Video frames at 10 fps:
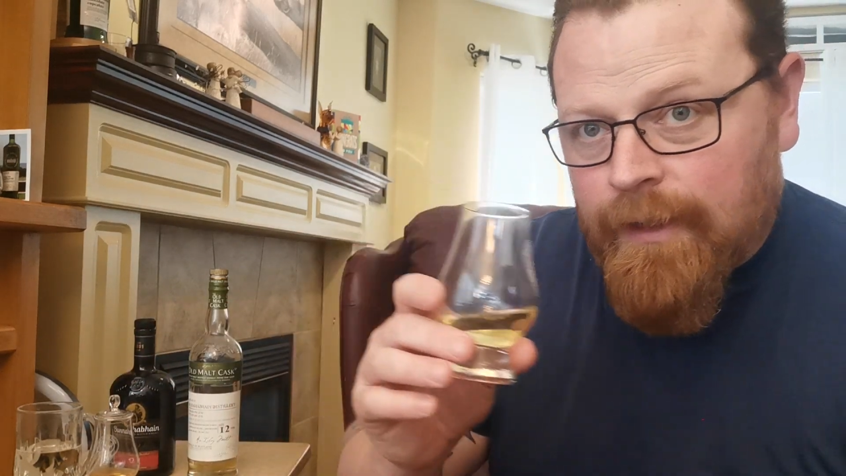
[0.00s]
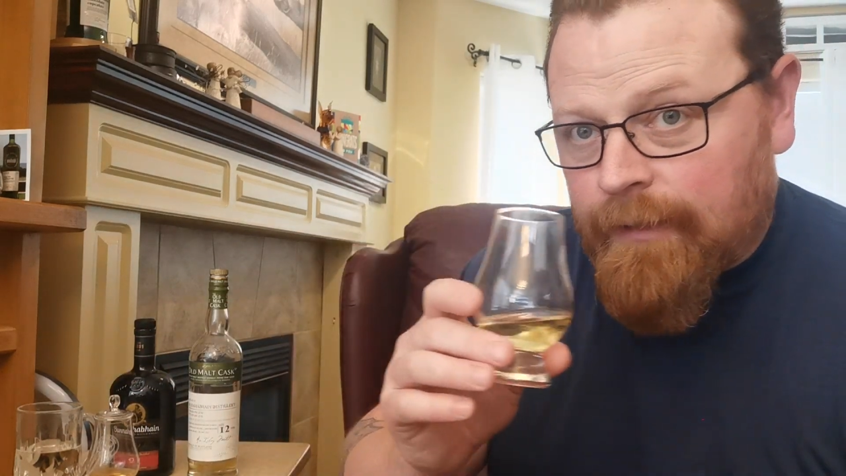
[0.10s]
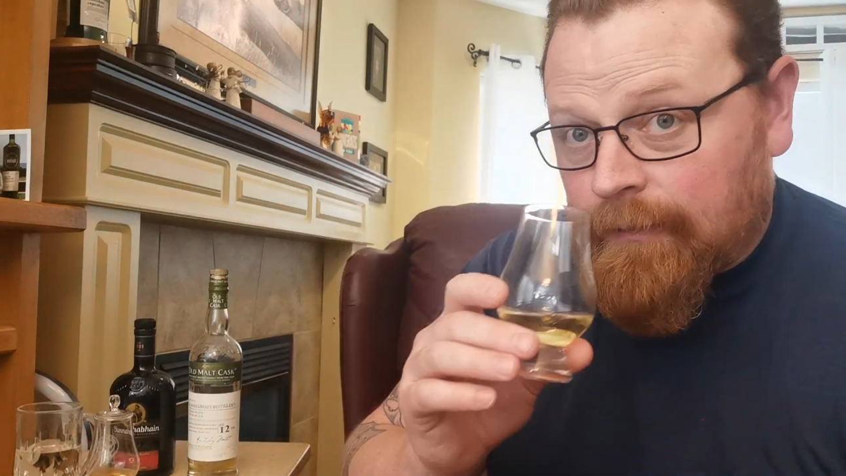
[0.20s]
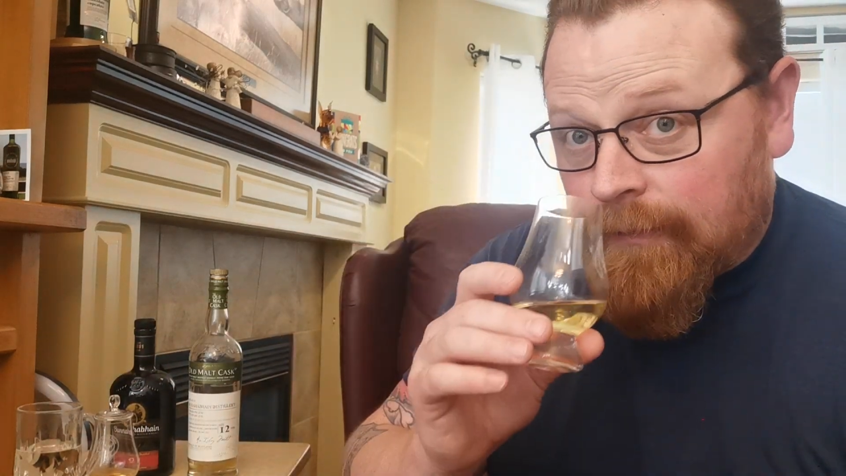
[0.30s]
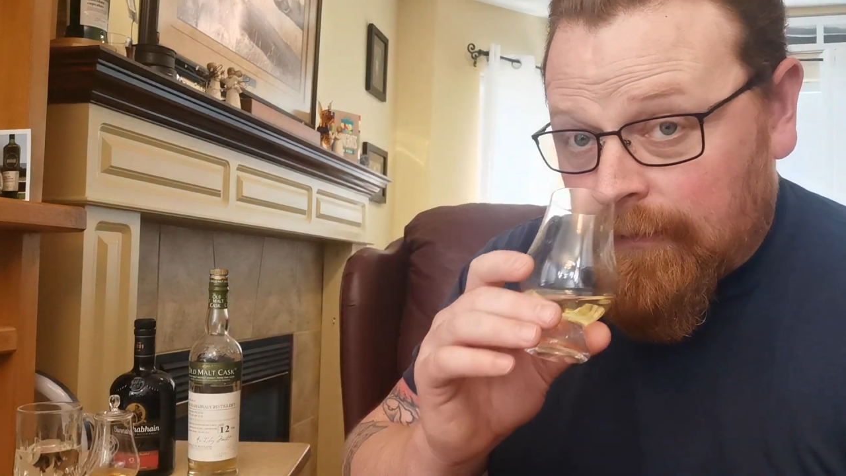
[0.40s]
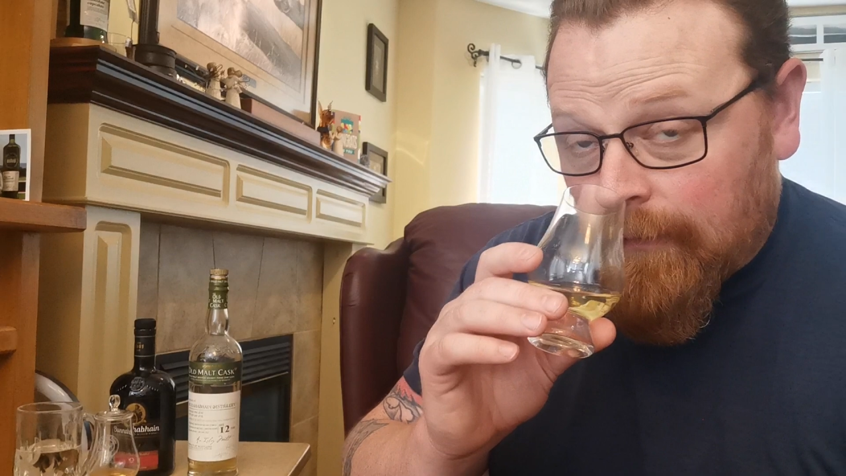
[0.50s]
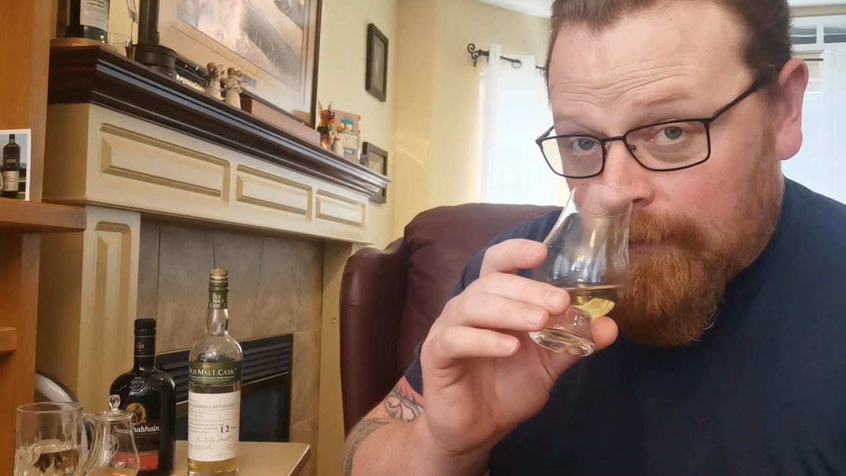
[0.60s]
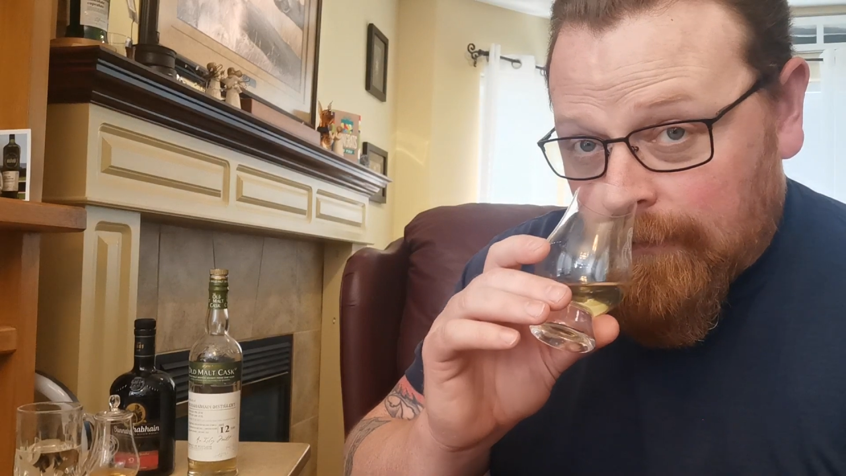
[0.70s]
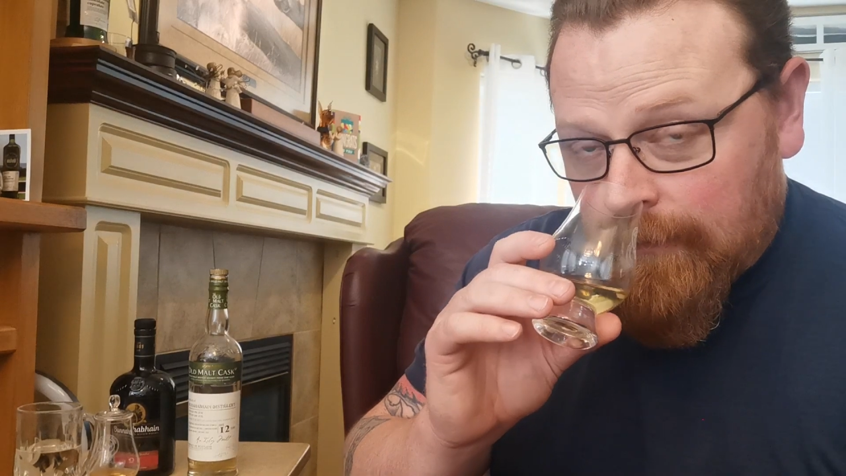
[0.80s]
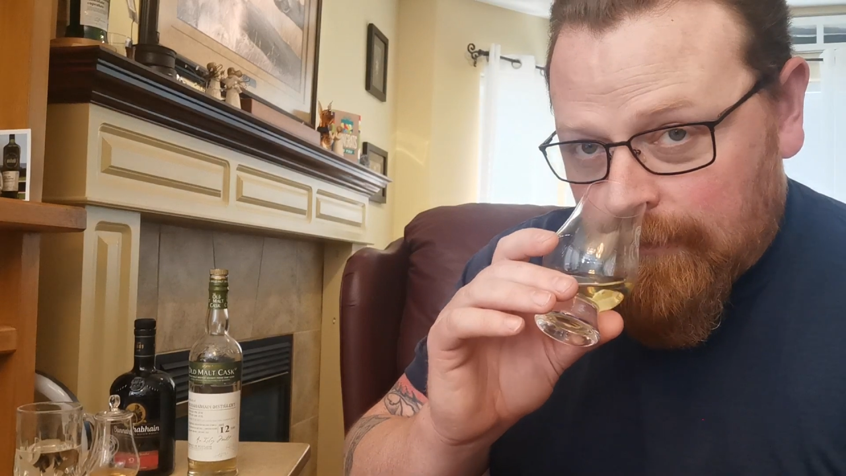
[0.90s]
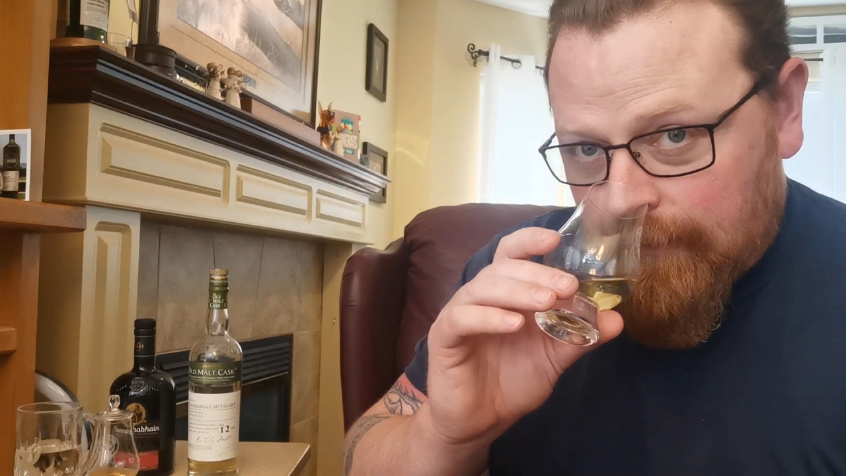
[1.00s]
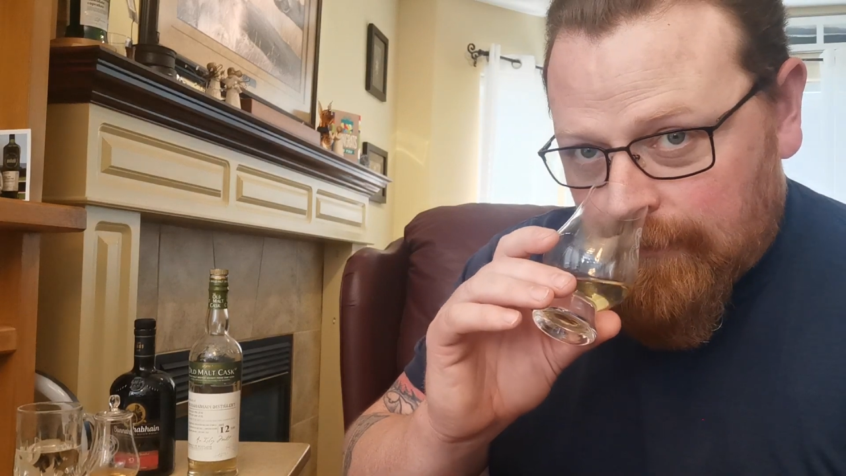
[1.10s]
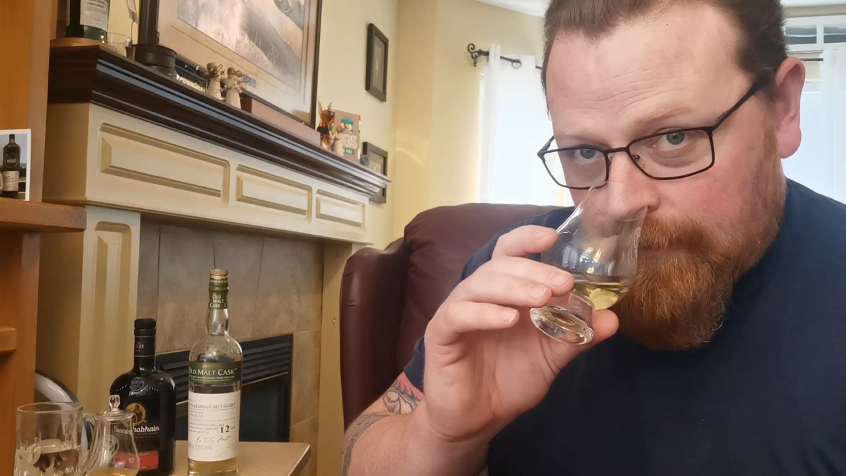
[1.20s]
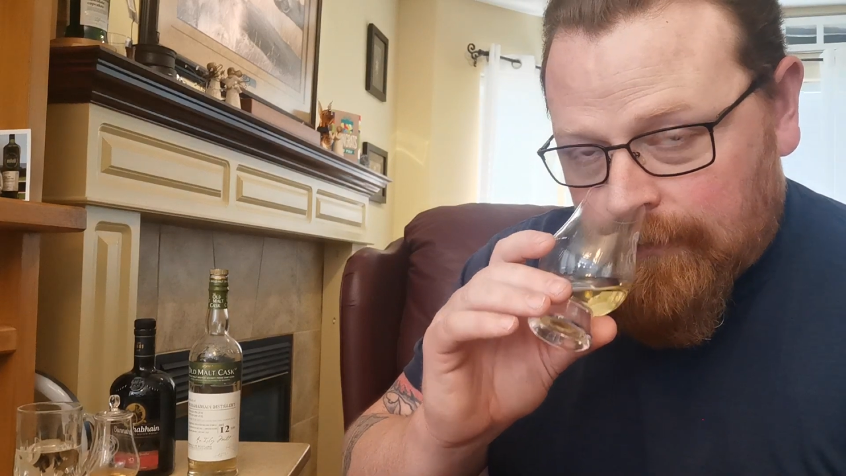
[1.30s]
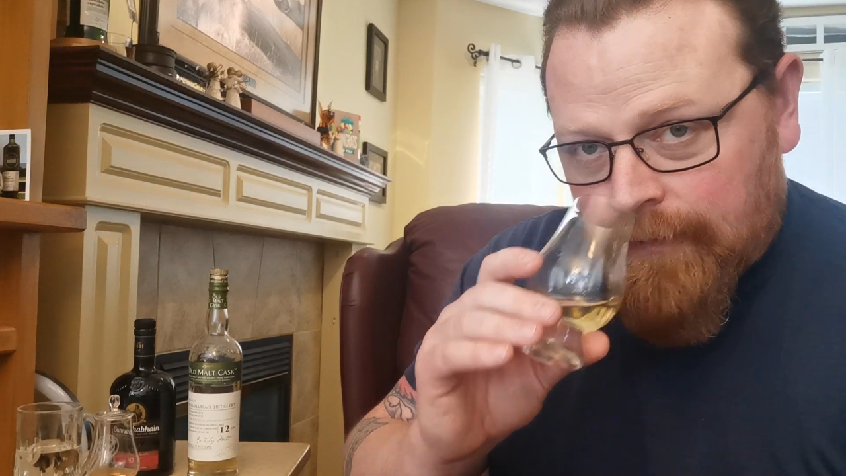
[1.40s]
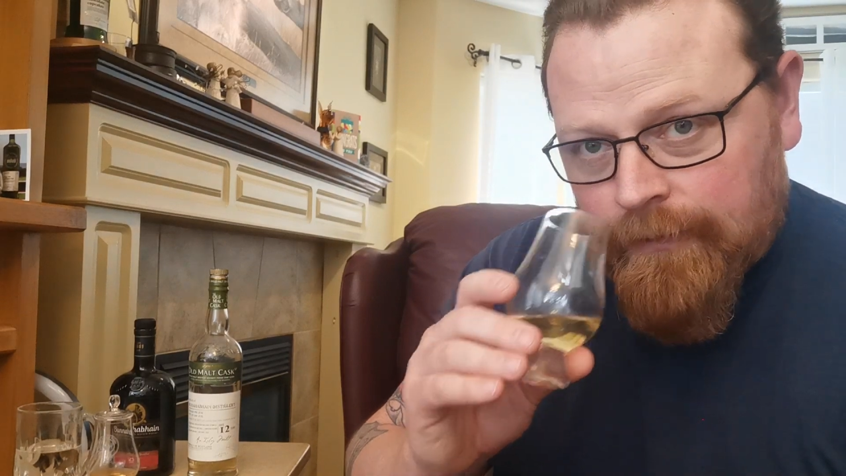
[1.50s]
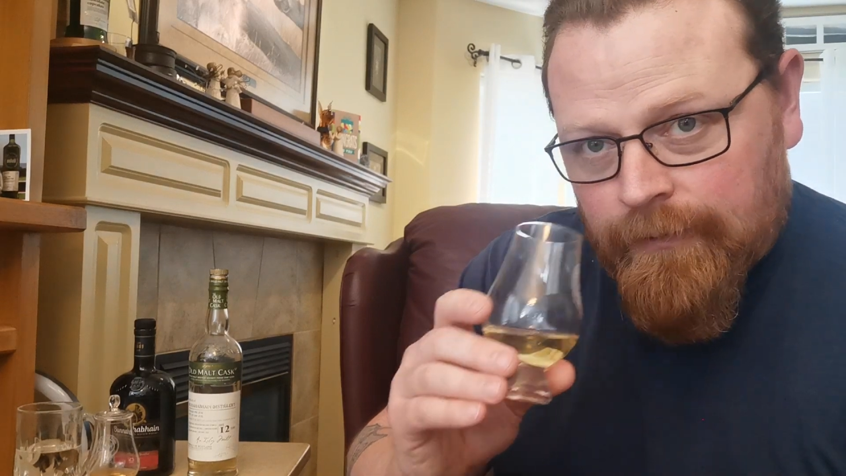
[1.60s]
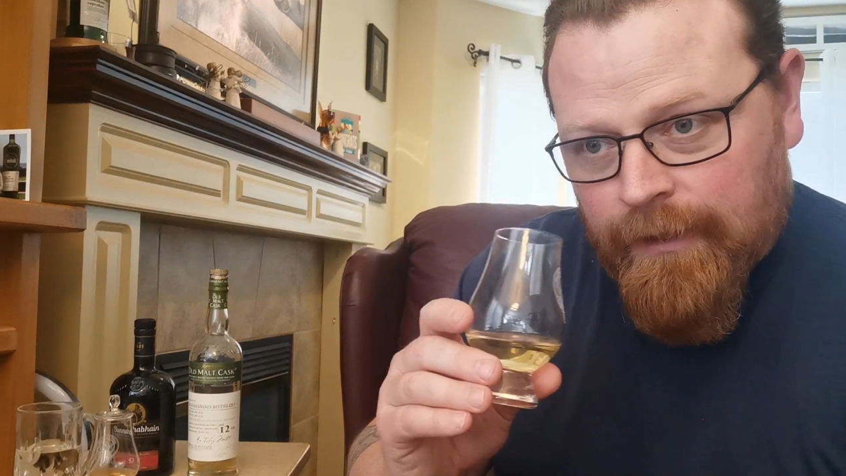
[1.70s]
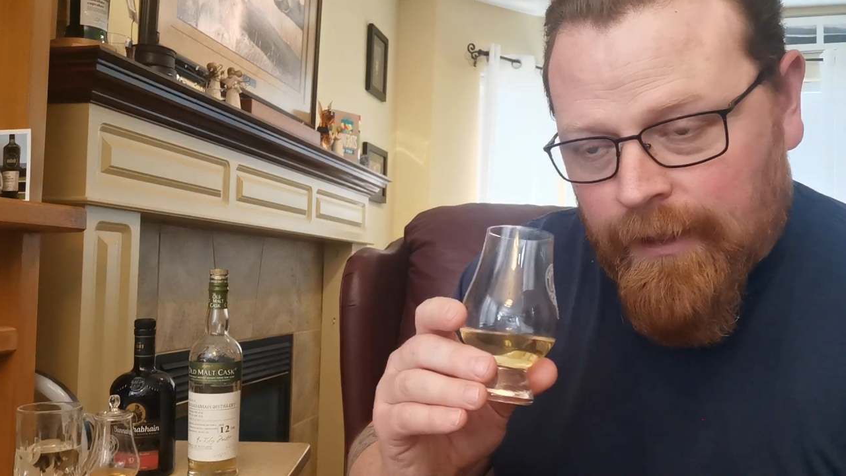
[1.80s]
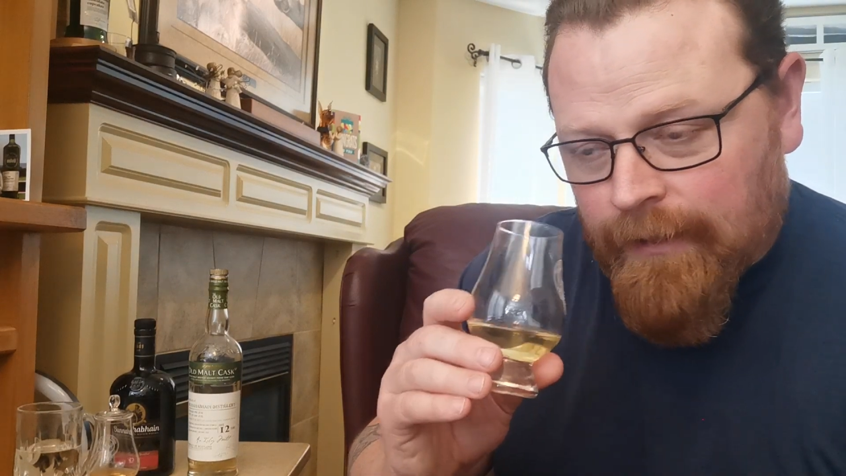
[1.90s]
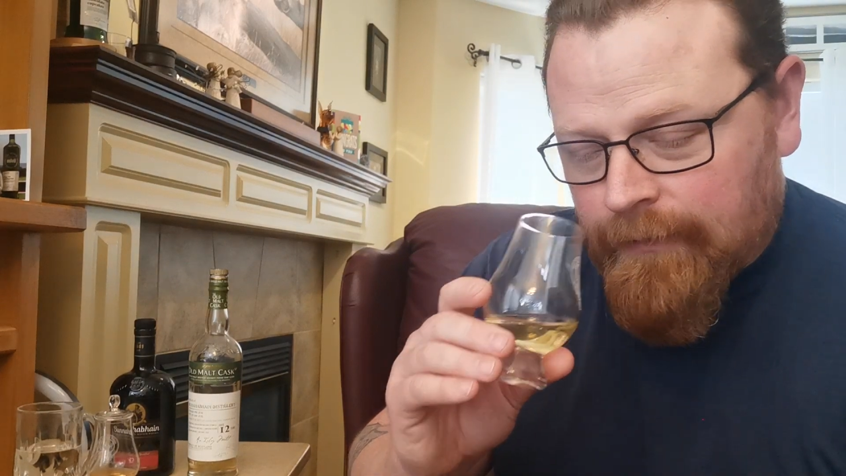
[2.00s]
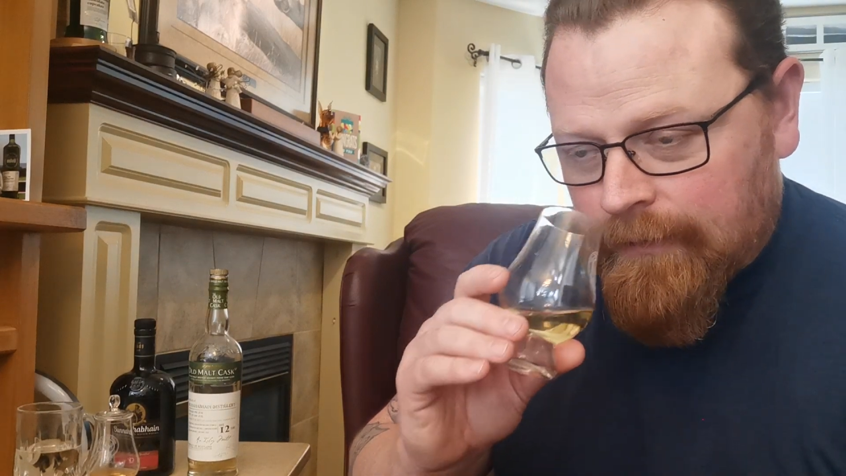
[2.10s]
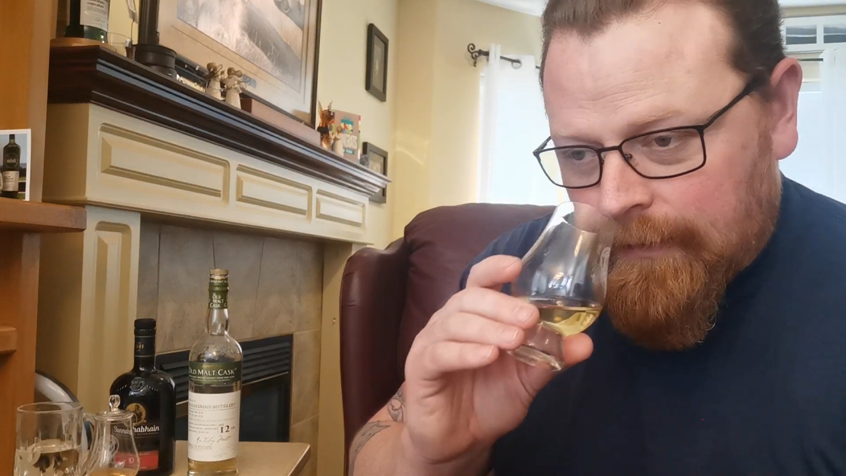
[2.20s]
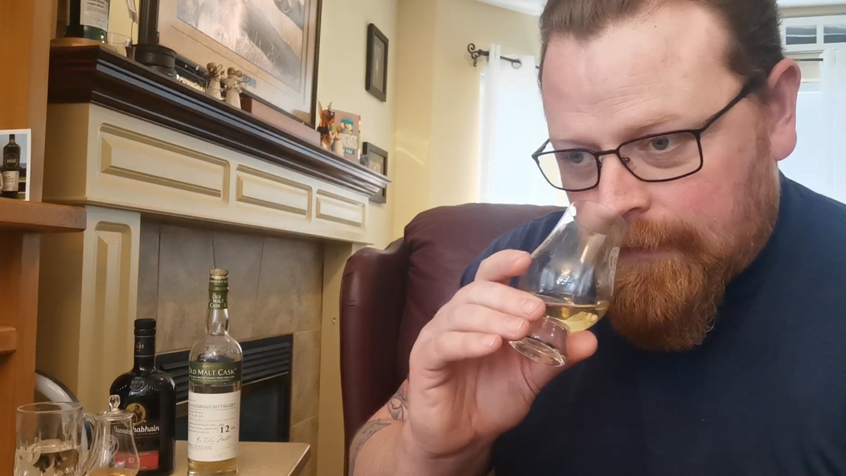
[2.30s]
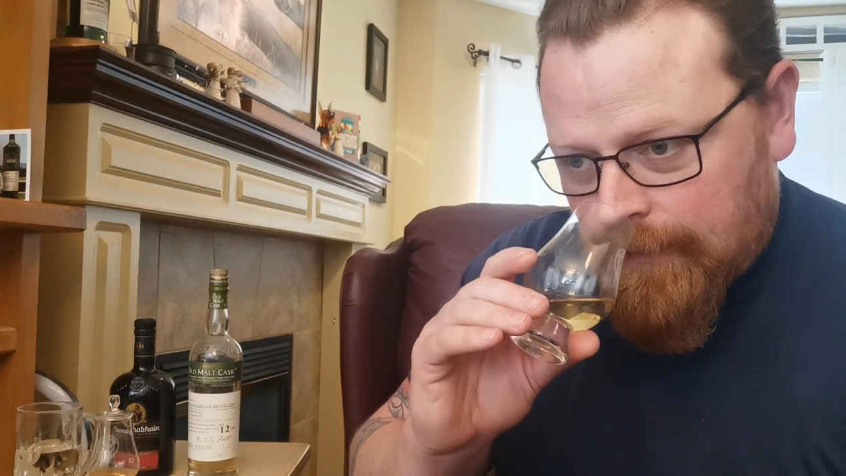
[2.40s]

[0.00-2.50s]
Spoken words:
Lang's single cask.